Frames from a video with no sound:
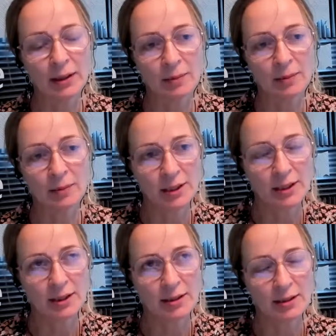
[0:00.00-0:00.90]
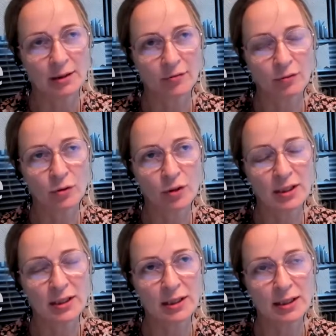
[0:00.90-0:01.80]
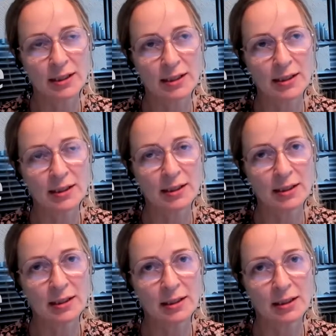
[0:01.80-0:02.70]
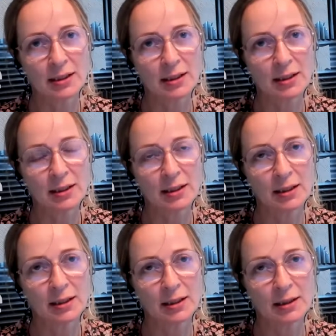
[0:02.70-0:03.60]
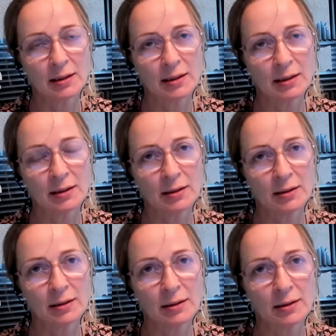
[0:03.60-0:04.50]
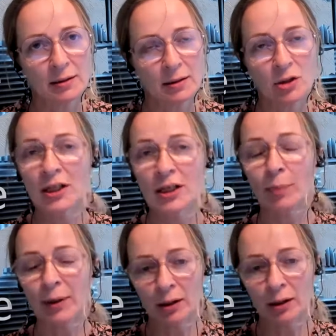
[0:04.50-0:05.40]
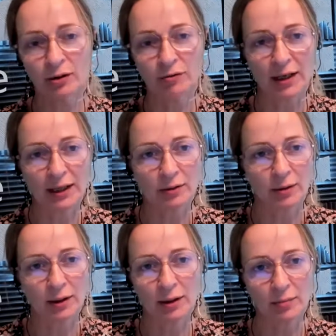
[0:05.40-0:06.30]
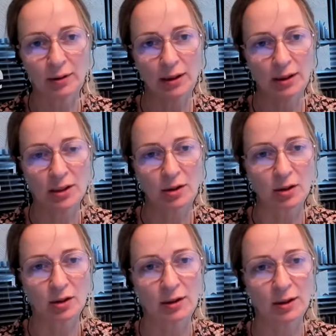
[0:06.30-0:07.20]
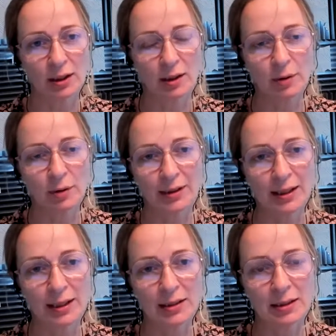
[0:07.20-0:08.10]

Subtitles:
just, of course, it is the GDPR effect. When I start thinking about that,